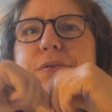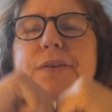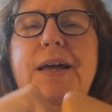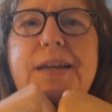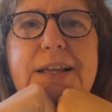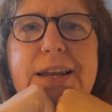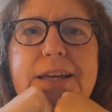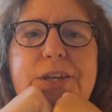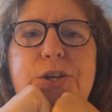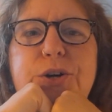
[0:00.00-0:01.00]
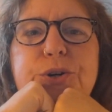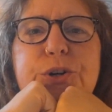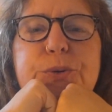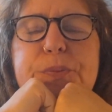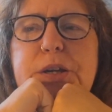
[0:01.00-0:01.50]
like
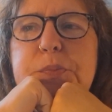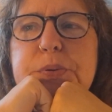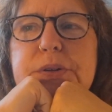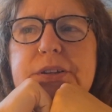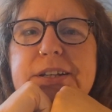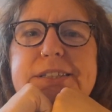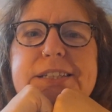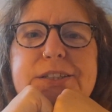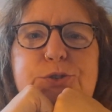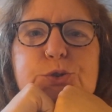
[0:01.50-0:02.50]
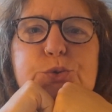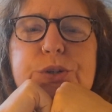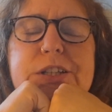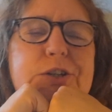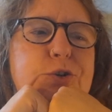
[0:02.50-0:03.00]
younger people, they tend to
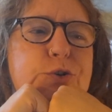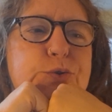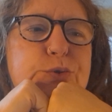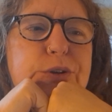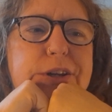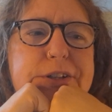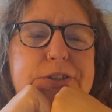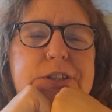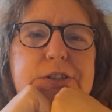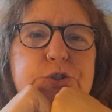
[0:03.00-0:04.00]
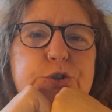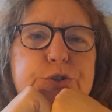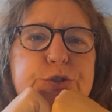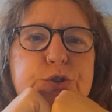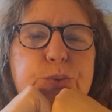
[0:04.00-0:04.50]
ridicule their
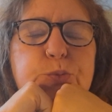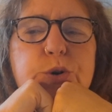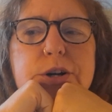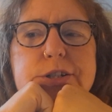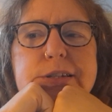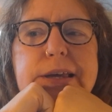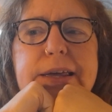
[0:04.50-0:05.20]
teachers somewhat,